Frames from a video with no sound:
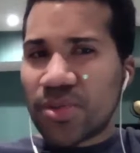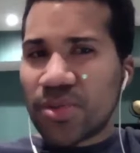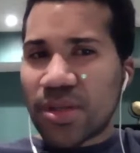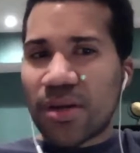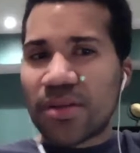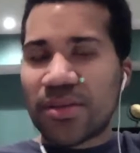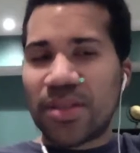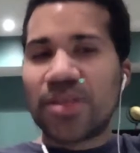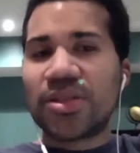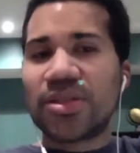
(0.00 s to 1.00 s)
are
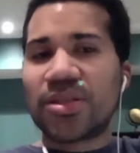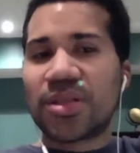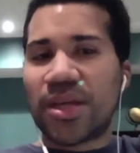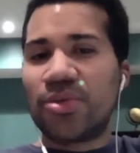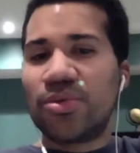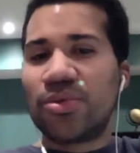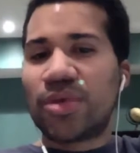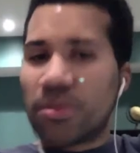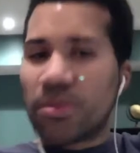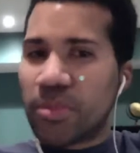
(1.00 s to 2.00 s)
things that you
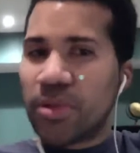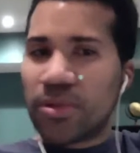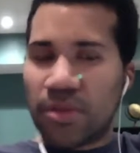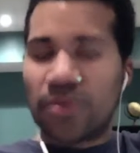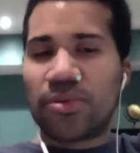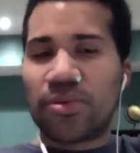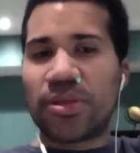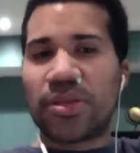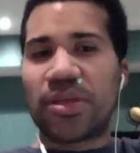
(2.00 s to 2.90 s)
can put locally.